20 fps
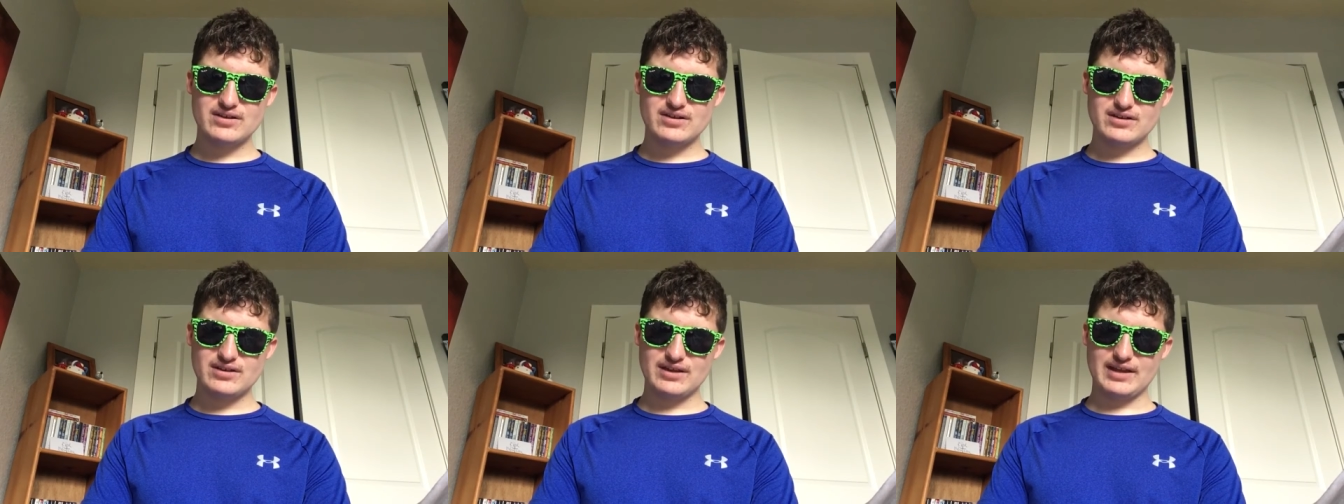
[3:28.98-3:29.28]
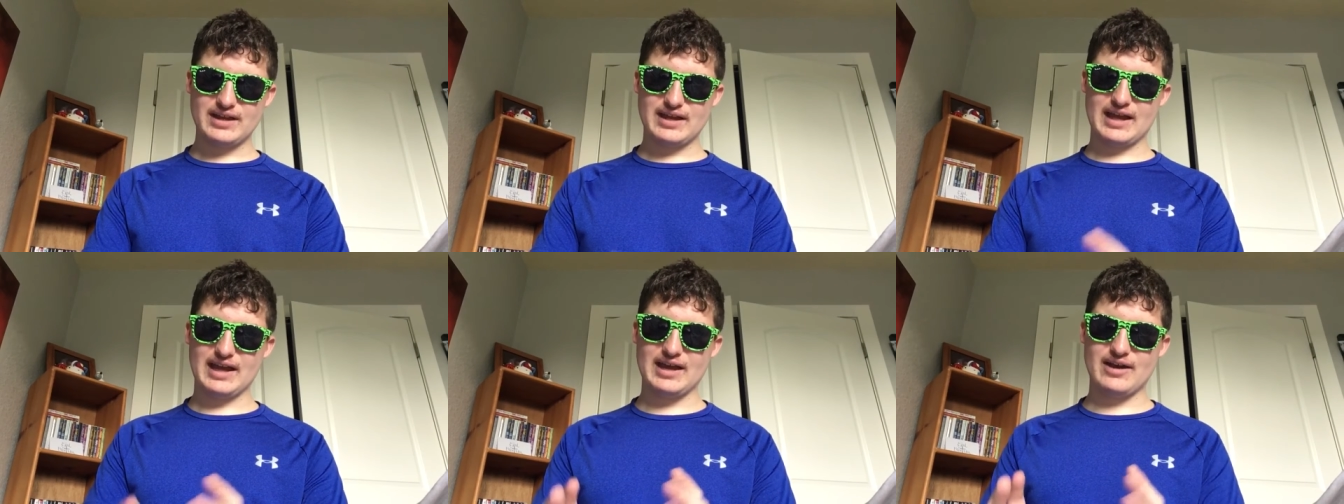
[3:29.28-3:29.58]

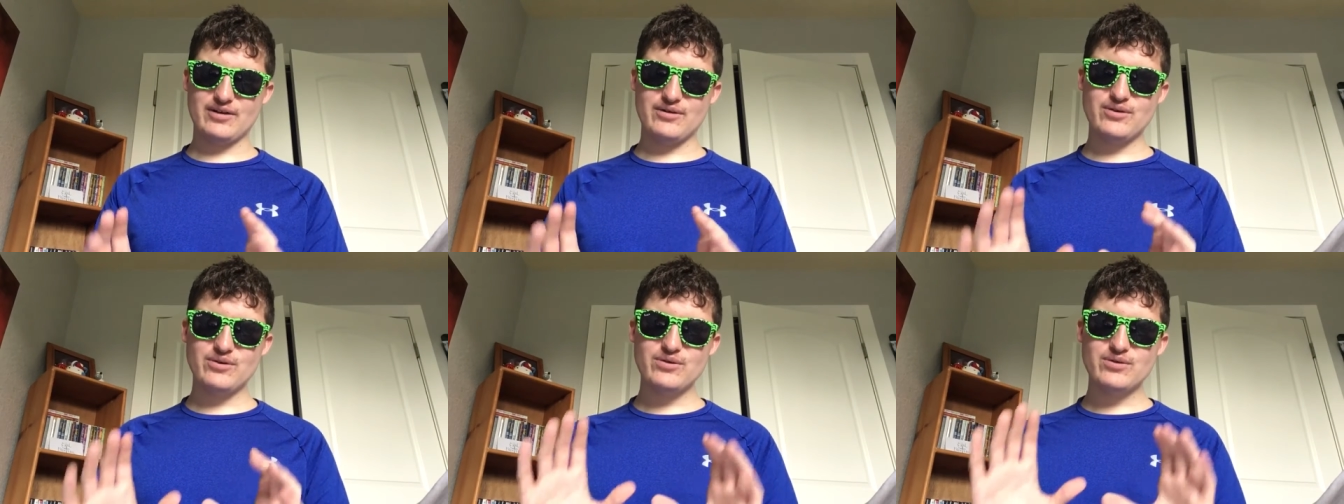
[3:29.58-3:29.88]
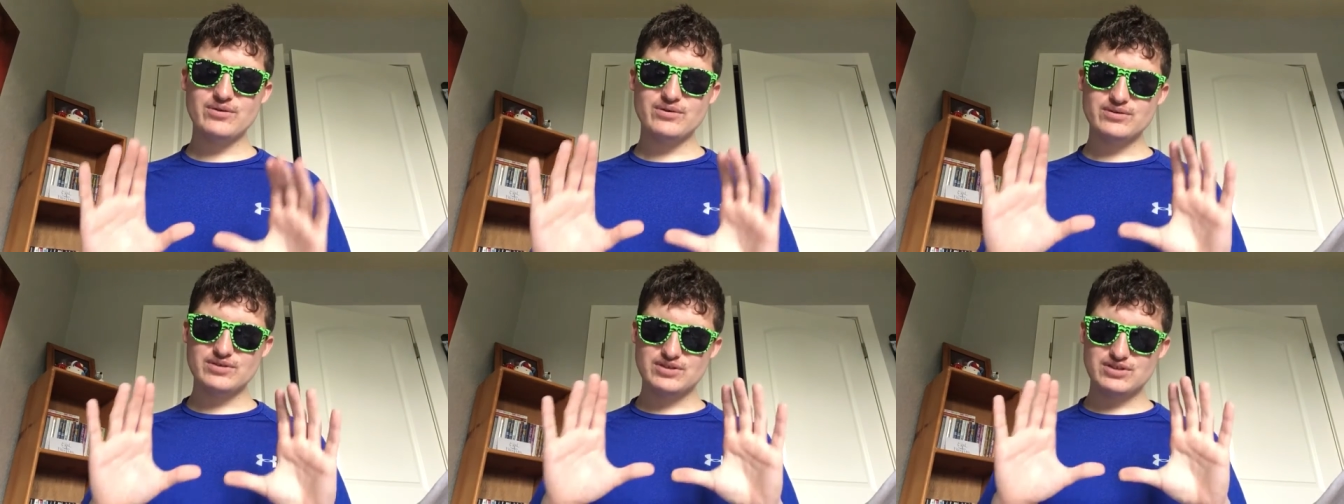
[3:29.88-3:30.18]
Like how
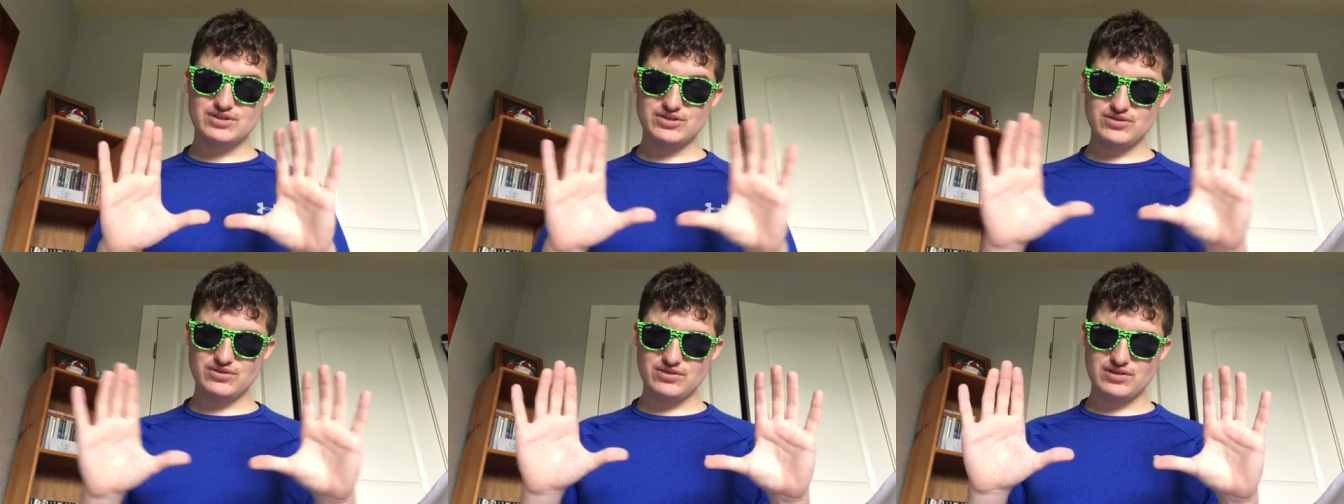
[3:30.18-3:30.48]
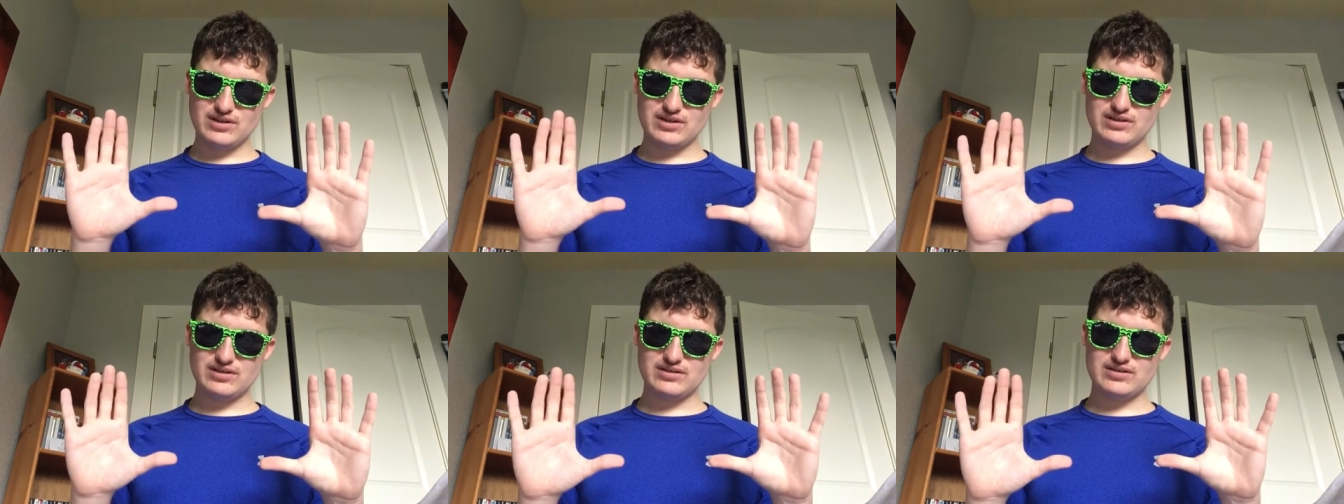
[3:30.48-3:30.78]
do
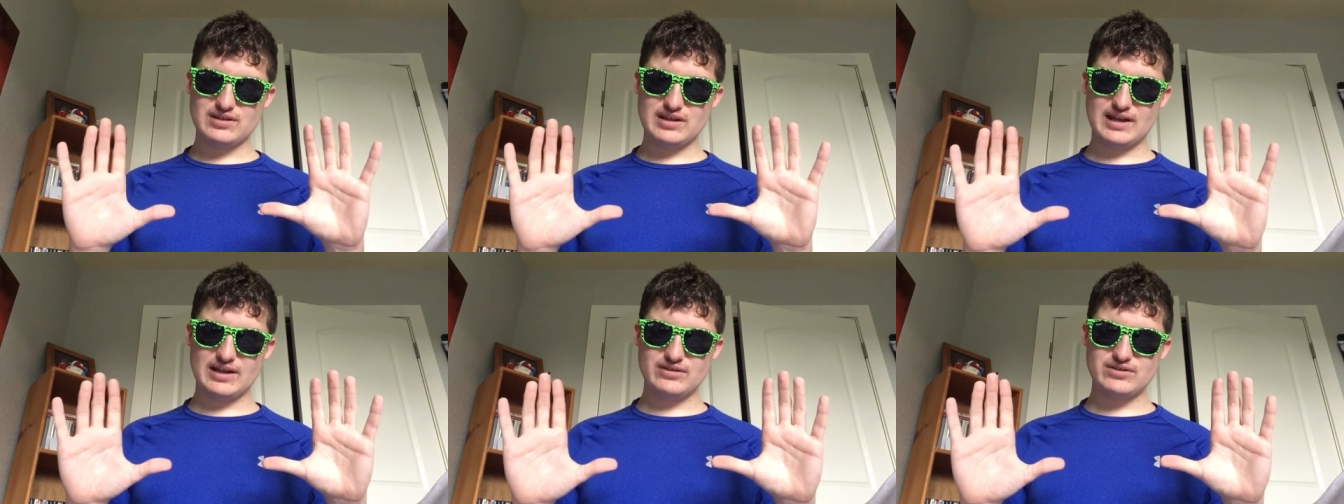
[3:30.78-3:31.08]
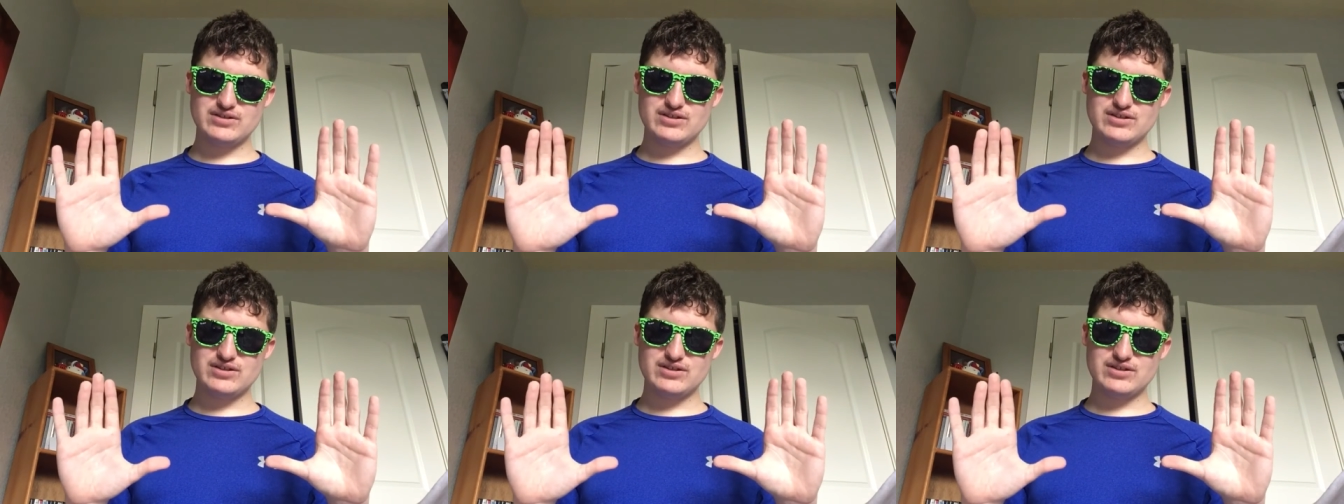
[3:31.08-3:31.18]
the how is